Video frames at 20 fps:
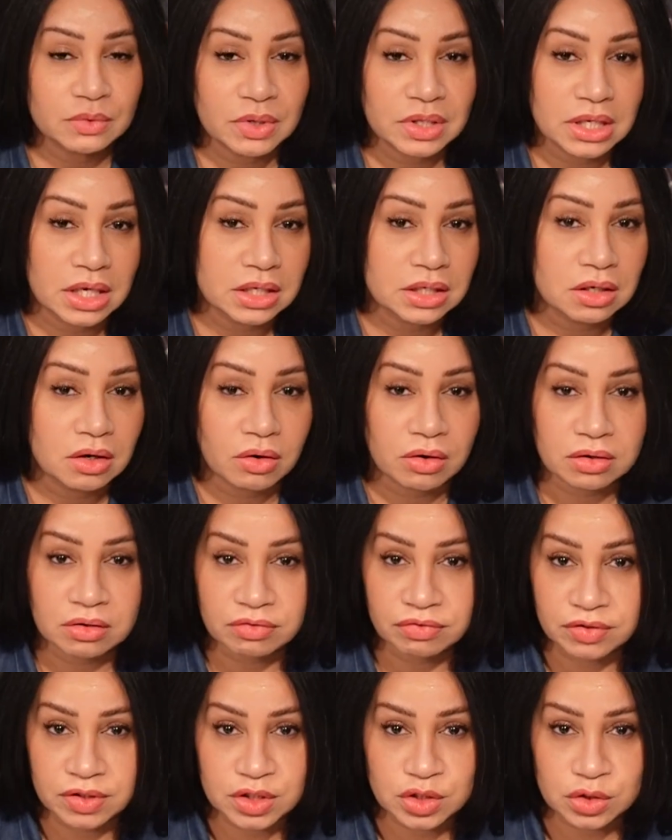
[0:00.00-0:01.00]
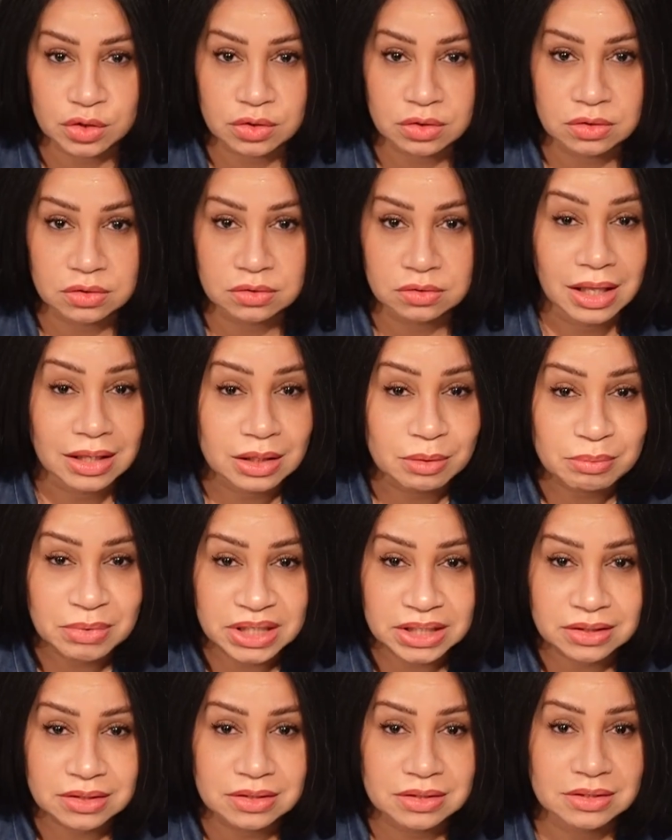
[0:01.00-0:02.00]
with any artificial
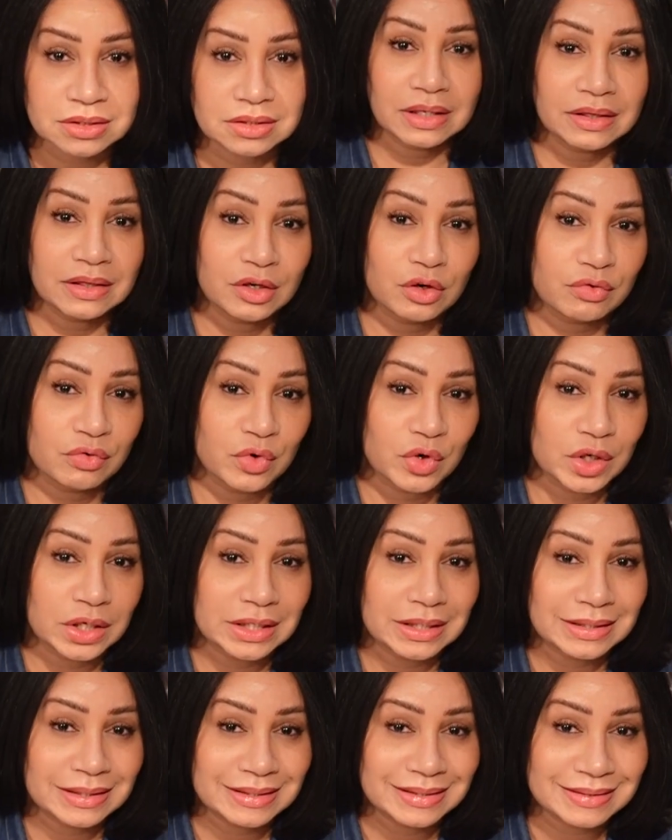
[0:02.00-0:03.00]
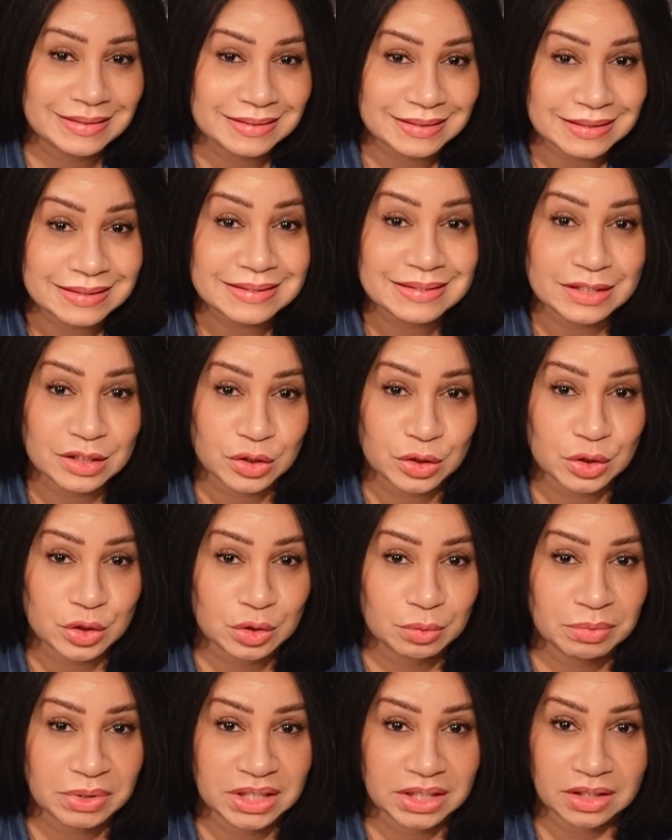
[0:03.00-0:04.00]
elements, and therefore it is considered
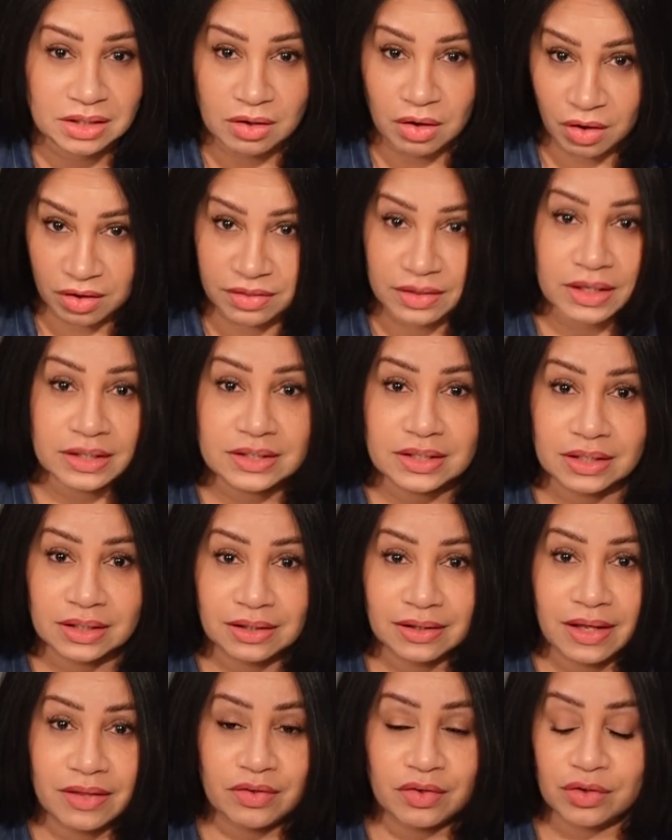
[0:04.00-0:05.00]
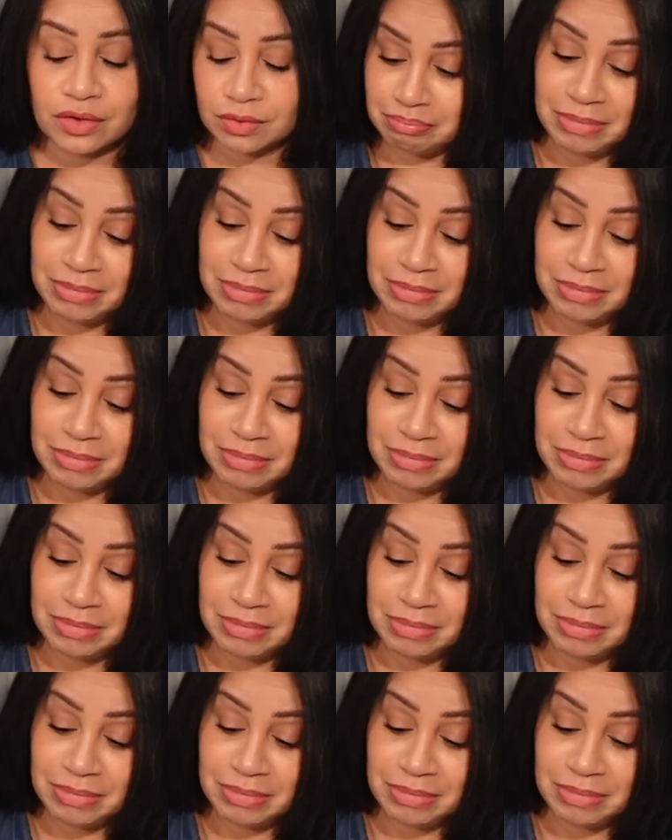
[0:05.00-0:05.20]
to be authentic leather.